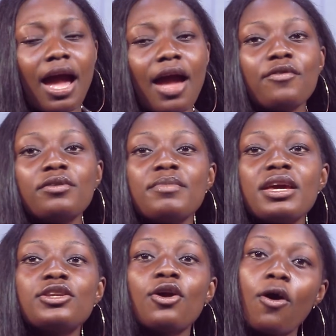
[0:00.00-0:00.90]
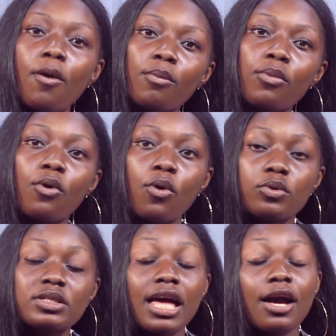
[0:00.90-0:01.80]
I remain your humble
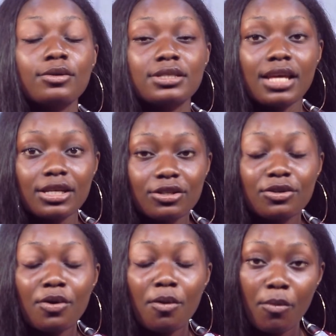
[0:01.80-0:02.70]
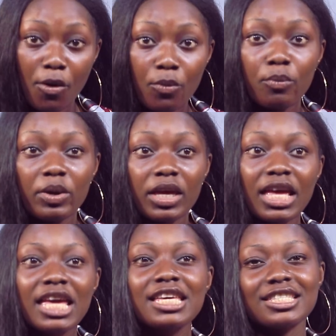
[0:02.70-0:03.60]
host, Agutashalo Omomi,
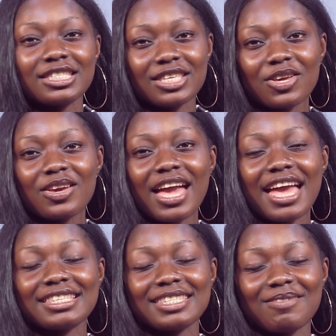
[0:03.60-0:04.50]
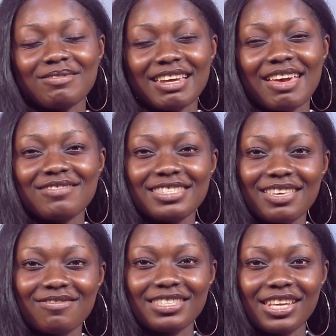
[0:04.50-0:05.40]
See you guys same time,
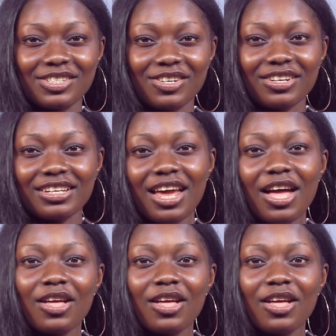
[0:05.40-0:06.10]
same station.